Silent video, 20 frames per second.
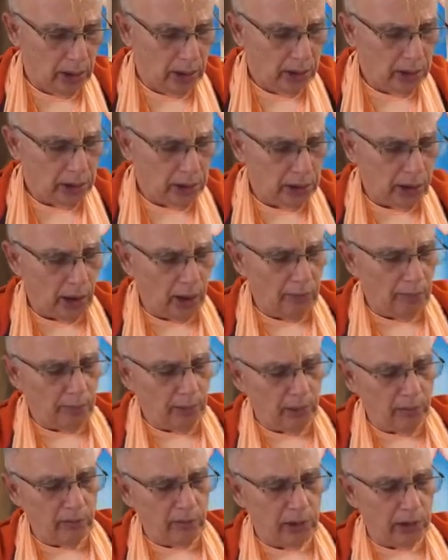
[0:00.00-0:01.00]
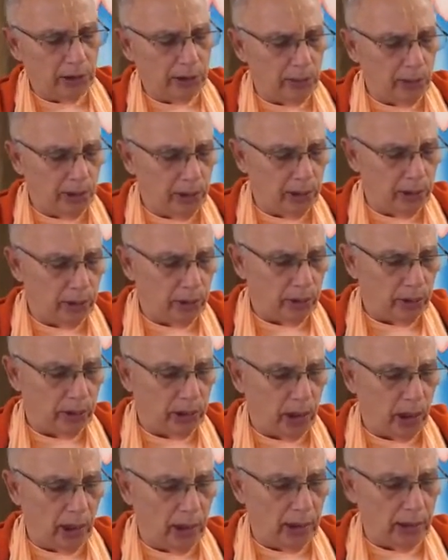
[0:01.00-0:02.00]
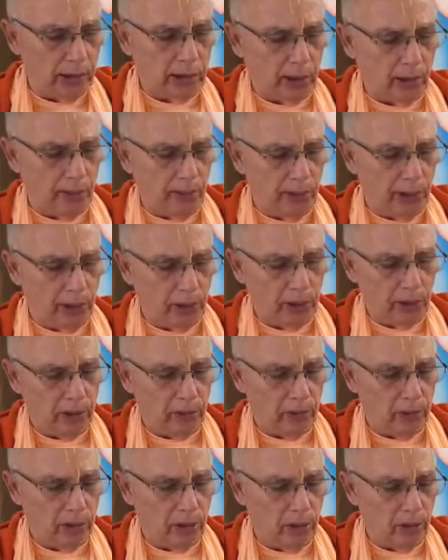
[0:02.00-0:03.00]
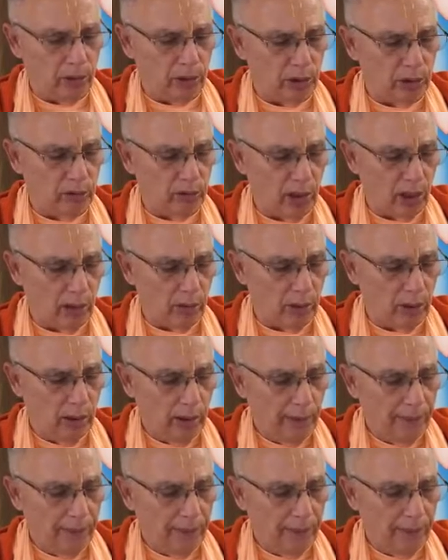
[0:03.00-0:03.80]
The shape of the spiritual sky is compared to a lotus flower.